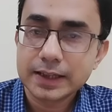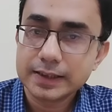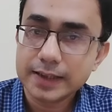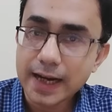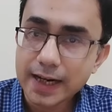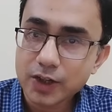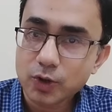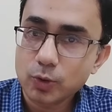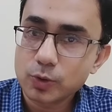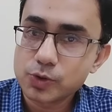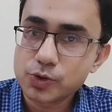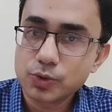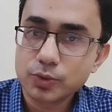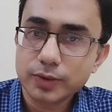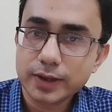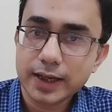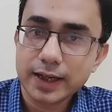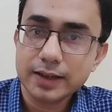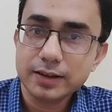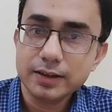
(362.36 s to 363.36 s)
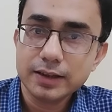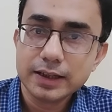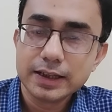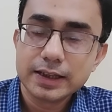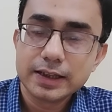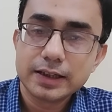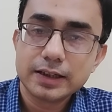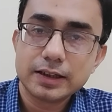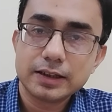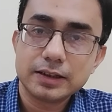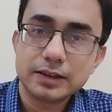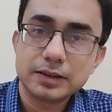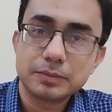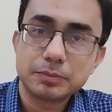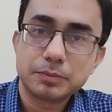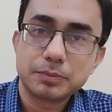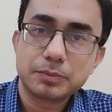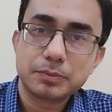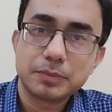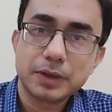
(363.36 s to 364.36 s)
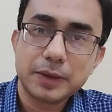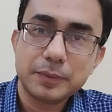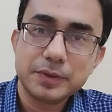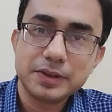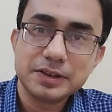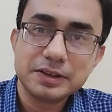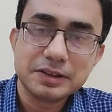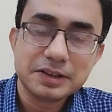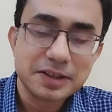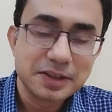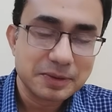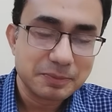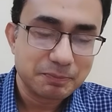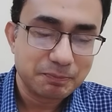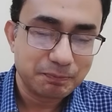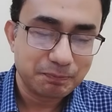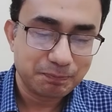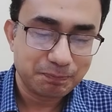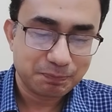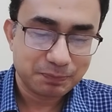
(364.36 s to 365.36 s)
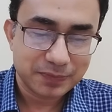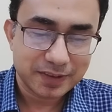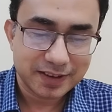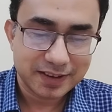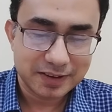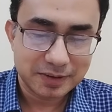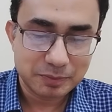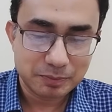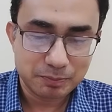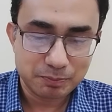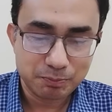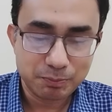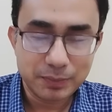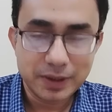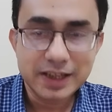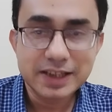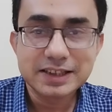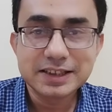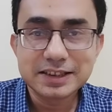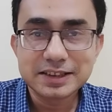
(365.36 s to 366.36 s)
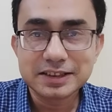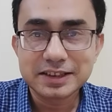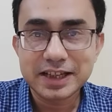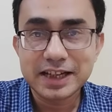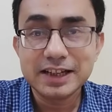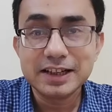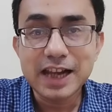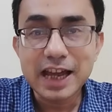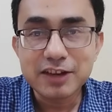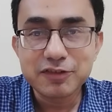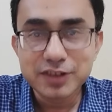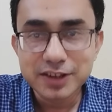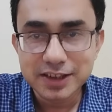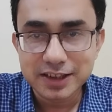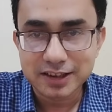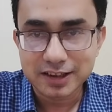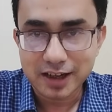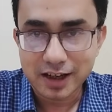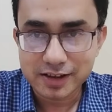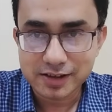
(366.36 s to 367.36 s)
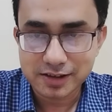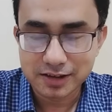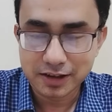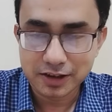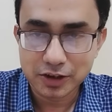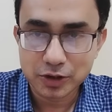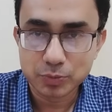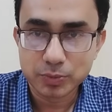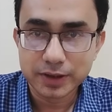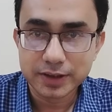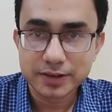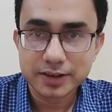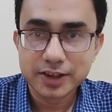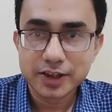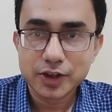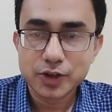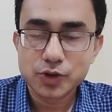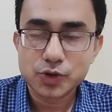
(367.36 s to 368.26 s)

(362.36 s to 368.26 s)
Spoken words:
that also can enliven the class a little bit.